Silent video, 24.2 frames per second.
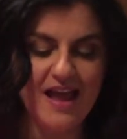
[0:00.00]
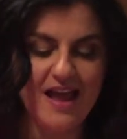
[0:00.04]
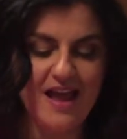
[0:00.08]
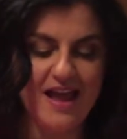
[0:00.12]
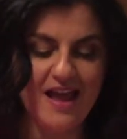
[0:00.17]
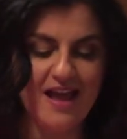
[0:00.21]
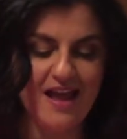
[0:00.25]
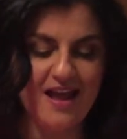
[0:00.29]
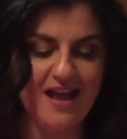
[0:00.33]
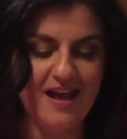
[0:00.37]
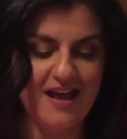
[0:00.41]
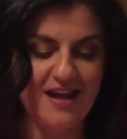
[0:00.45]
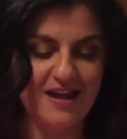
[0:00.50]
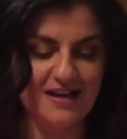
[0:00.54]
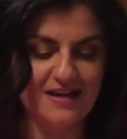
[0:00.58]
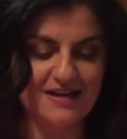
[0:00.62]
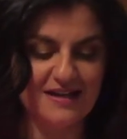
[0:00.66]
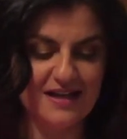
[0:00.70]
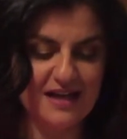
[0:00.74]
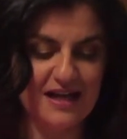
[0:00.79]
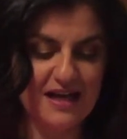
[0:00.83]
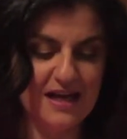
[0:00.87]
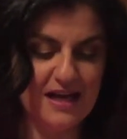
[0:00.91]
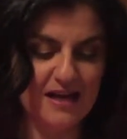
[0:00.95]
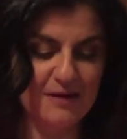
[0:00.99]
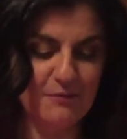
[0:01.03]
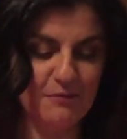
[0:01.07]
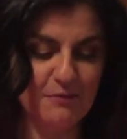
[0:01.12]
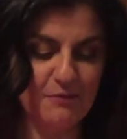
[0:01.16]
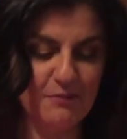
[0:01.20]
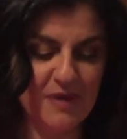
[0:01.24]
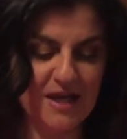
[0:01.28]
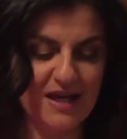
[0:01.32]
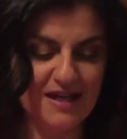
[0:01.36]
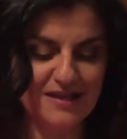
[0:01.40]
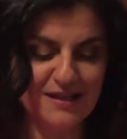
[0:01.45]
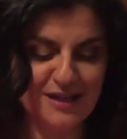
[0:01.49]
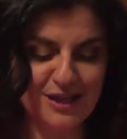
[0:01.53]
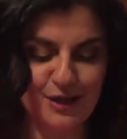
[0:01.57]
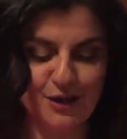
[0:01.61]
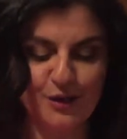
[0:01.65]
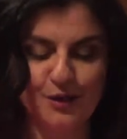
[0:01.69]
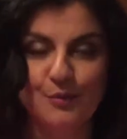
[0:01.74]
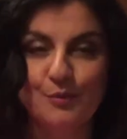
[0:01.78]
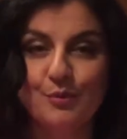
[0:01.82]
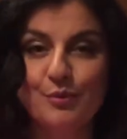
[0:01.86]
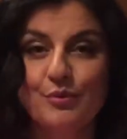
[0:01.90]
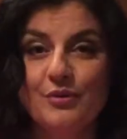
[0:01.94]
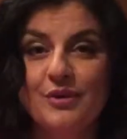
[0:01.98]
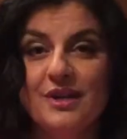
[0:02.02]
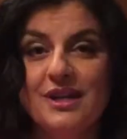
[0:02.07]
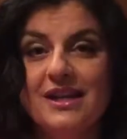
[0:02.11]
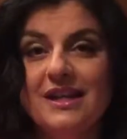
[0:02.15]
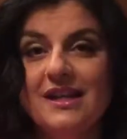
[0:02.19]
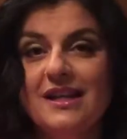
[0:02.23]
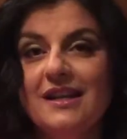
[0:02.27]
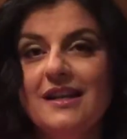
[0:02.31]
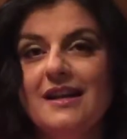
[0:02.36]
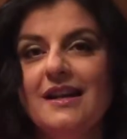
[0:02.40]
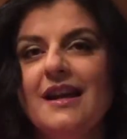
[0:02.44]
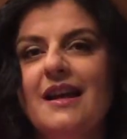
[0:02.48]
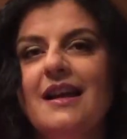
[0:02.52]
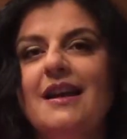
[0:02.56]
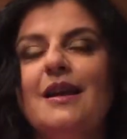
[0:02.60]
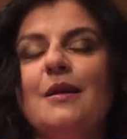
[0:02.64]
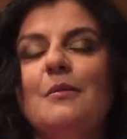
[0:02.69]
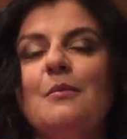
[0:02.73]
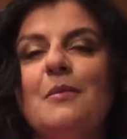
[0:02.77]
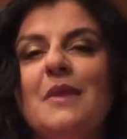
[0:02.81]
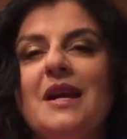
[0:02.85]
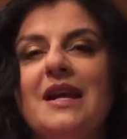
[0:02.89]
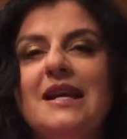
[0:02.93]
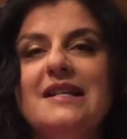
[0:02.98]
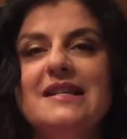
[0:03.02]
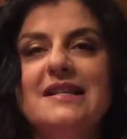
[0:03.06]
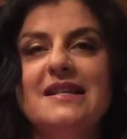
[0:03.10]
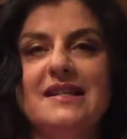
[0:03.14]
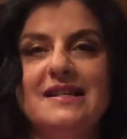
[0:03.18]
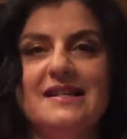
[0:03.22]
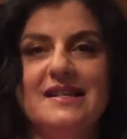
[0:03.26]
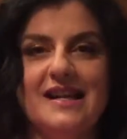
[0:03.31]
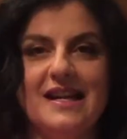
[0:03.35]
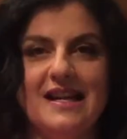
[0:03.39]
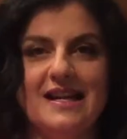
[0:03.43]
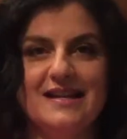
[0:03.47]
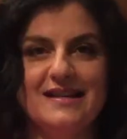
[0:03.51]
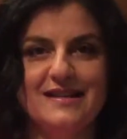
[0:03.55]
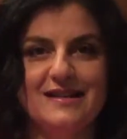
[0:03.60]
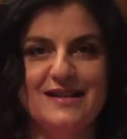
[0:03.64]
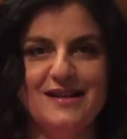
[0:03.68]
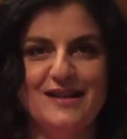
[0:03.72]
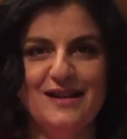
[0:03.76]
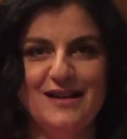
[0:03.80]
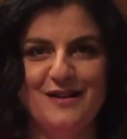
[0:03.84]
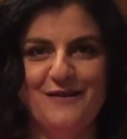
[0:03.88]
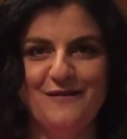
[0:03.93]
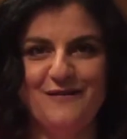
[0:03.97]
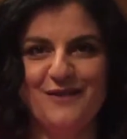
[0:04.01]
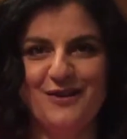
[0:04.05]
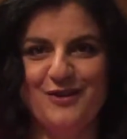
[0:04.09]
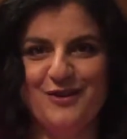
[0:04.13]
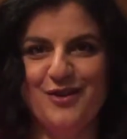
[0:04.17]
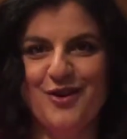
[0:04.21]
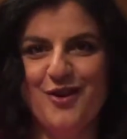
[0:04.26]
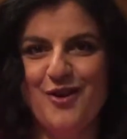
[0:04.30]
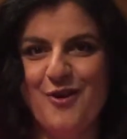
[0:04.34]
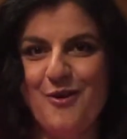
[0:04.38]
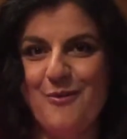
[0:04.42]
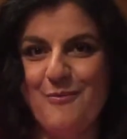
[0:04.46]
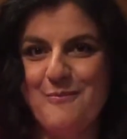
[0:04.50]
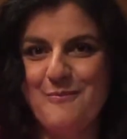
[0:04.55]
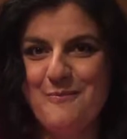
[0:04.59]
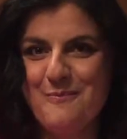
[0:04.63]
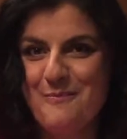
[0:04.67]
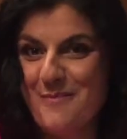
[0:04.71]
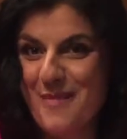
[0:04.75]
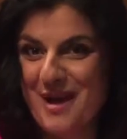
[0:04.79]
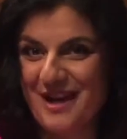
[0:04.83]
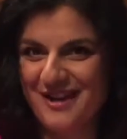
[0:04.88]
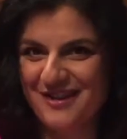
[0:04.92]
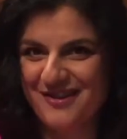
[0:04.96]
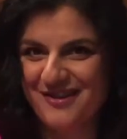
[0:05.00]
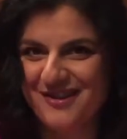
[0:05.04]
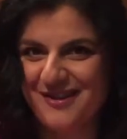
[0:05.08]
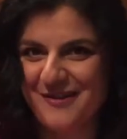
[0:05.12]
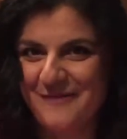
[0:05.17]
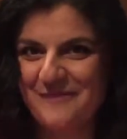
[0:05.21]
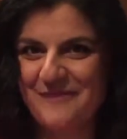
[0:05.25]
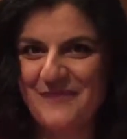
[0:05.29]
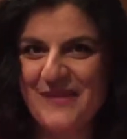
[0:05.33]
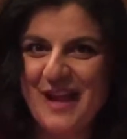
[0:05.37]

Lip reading: and it makes it look pretty and it makes it taste even better.